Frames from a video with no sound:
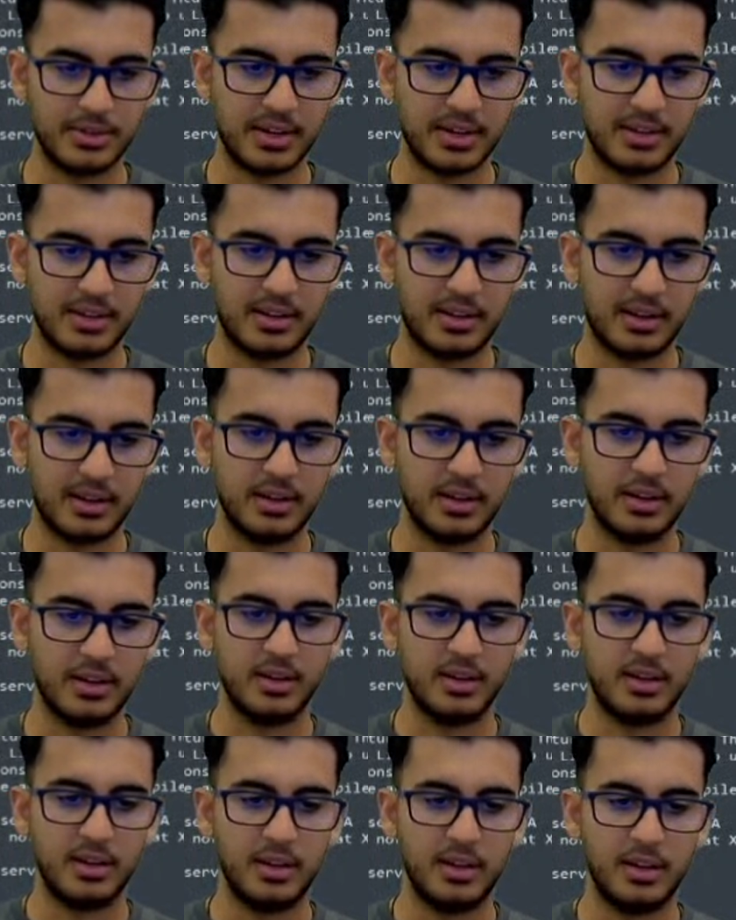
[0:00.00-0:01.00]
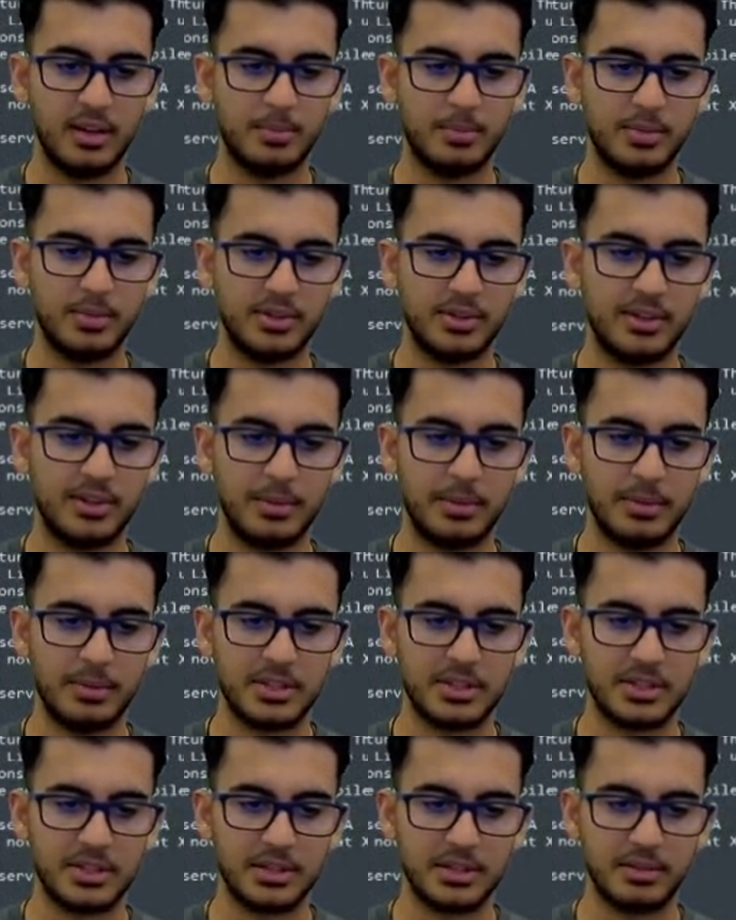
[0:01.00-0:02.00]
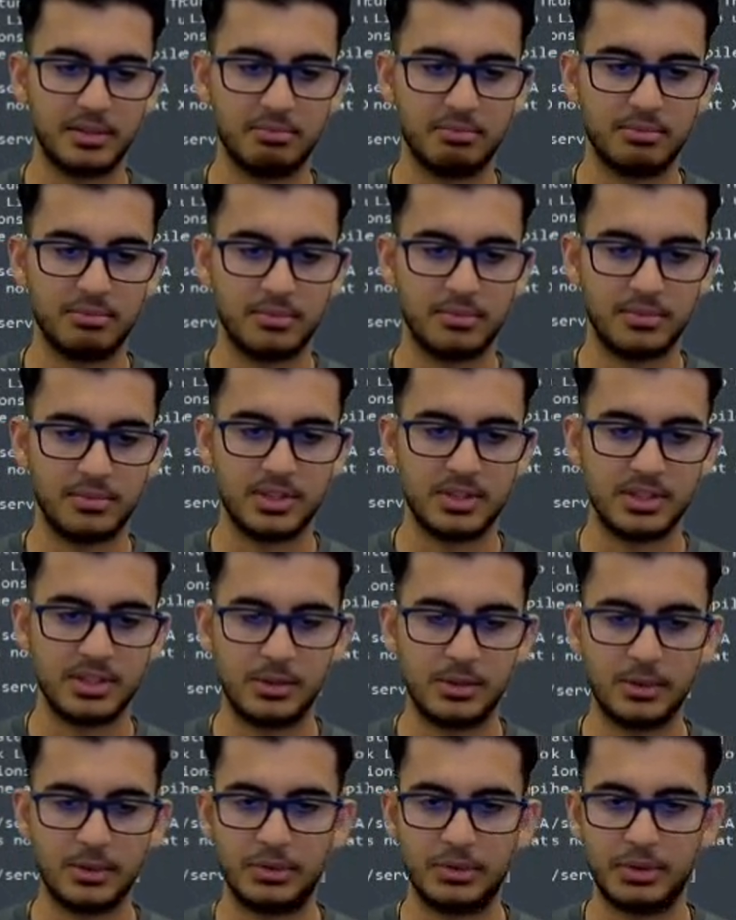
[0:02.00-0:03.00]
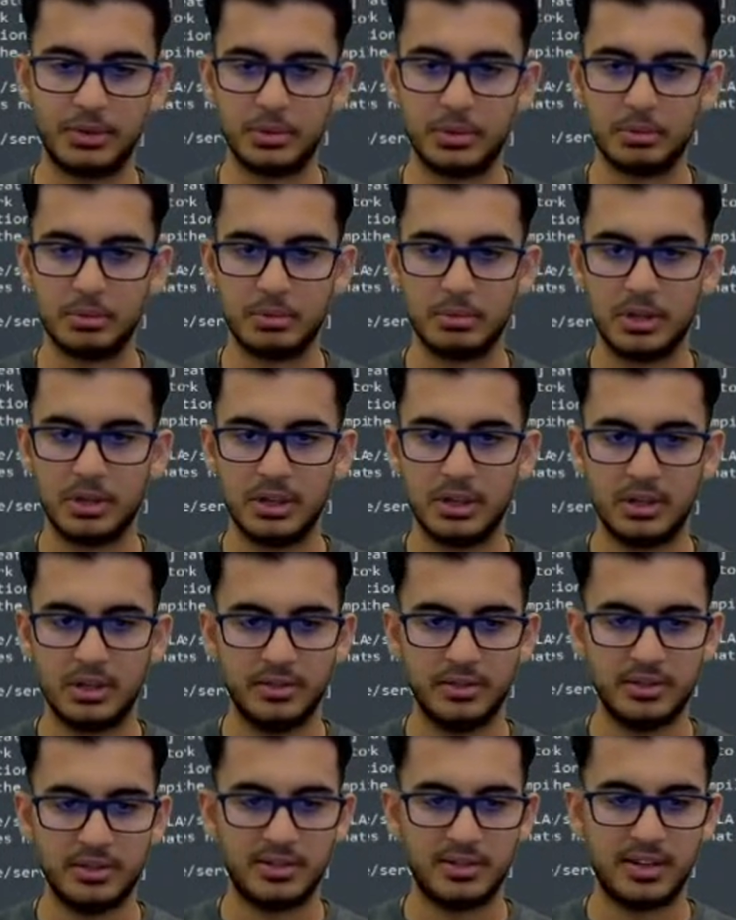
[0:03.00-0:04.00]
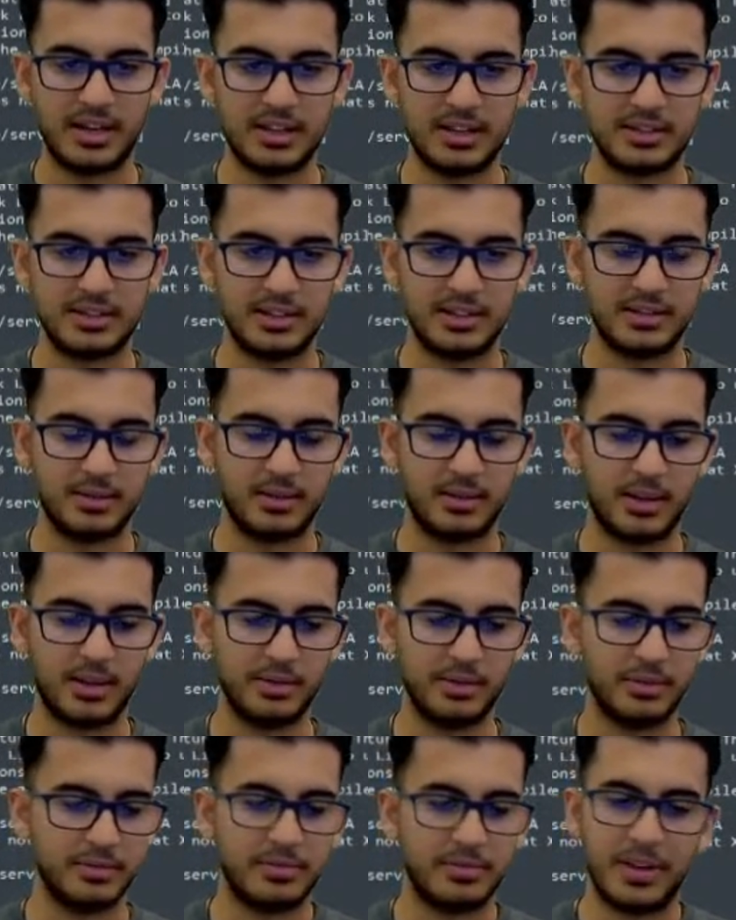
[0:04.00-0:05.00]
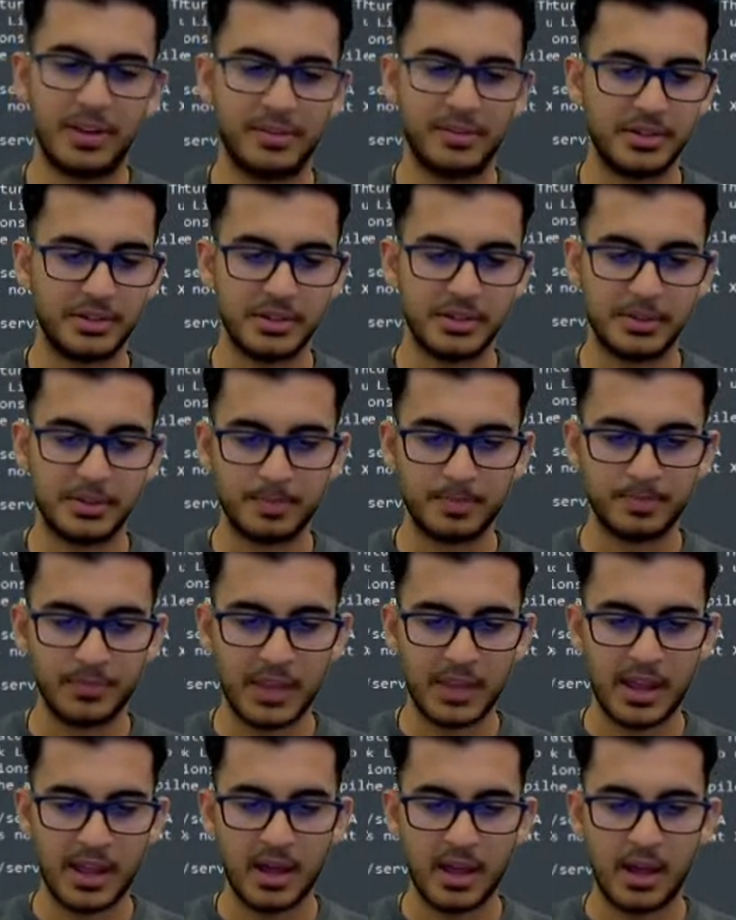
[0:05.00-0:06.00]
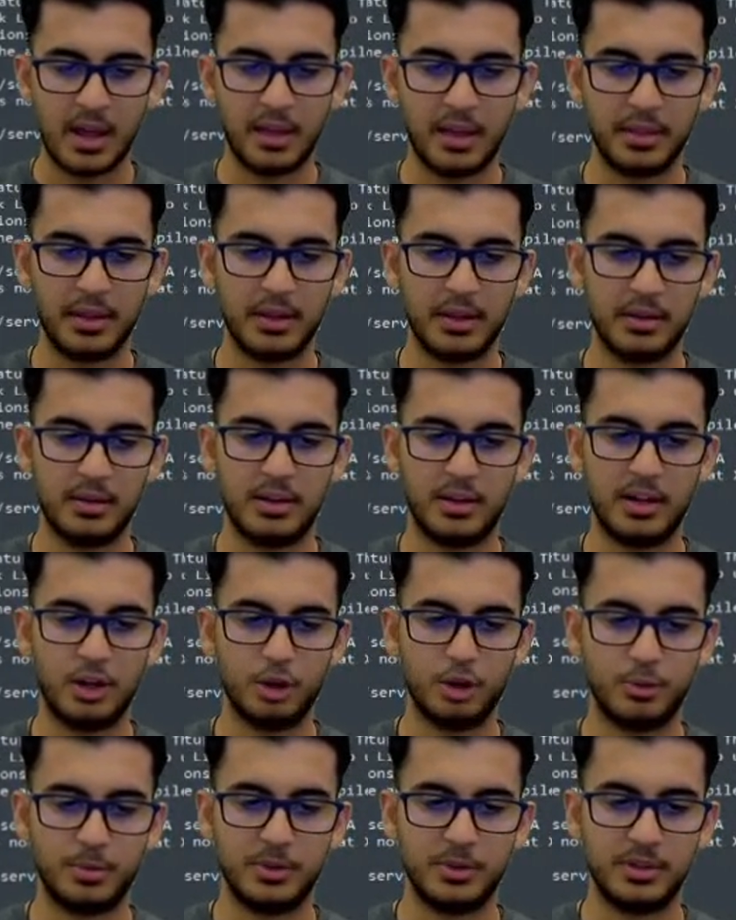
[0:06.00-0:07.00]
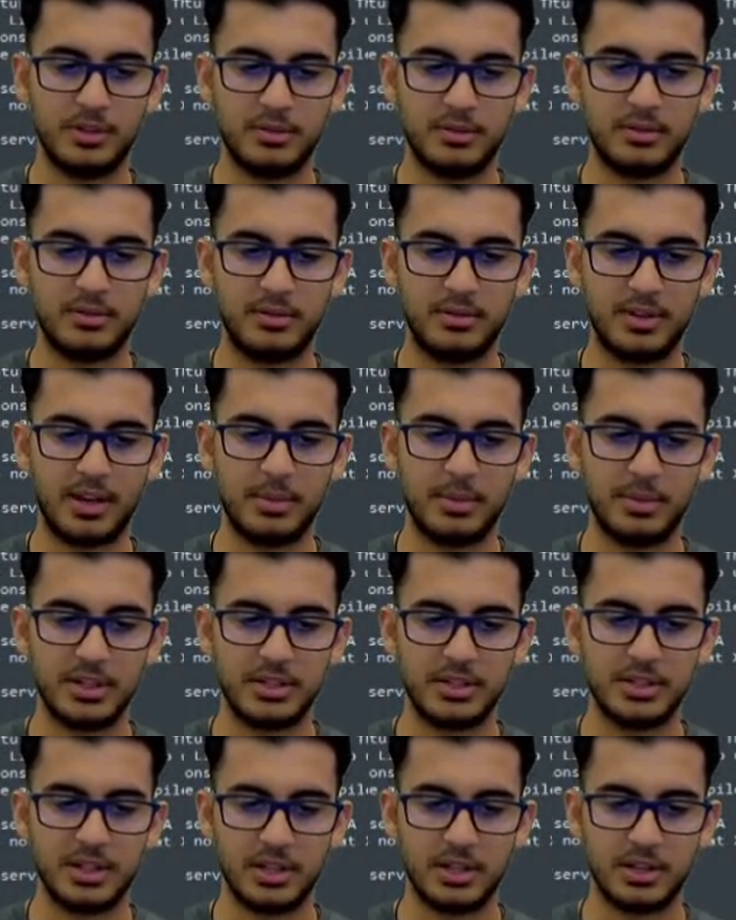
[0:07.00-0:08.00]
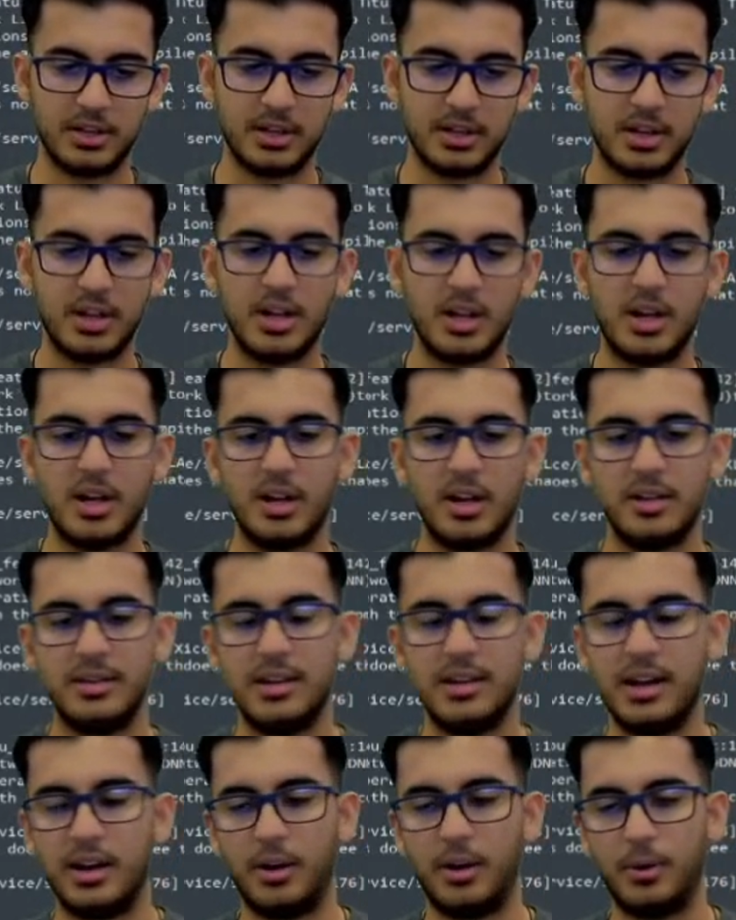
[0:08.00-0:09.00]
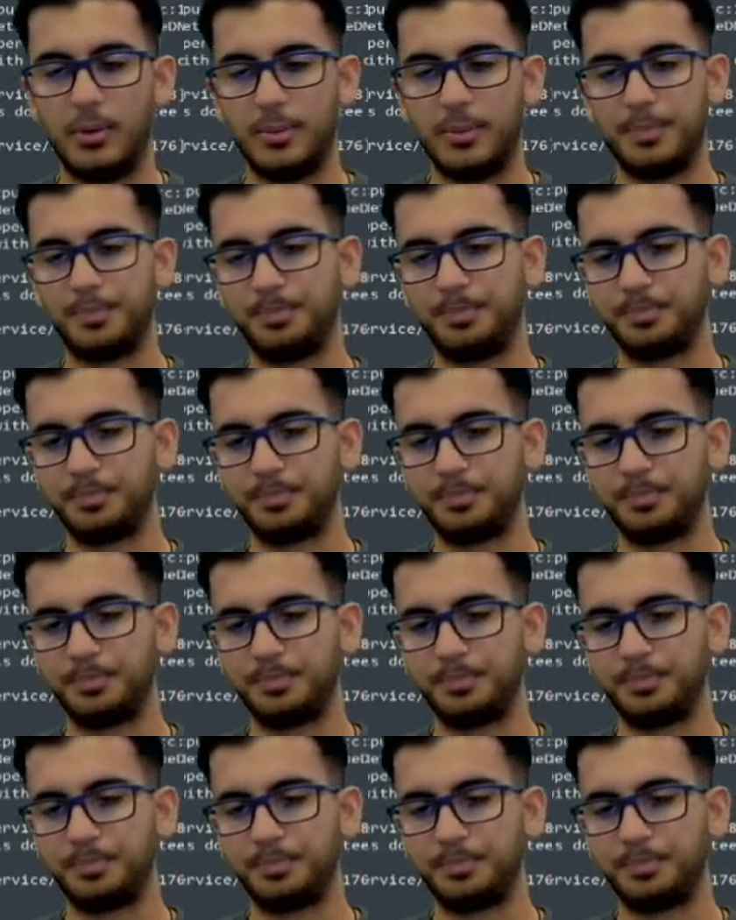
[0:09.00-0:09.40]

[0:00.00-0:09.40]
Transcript: going to say input dimension is equal to let's just say 88,500, and then output dimension. Now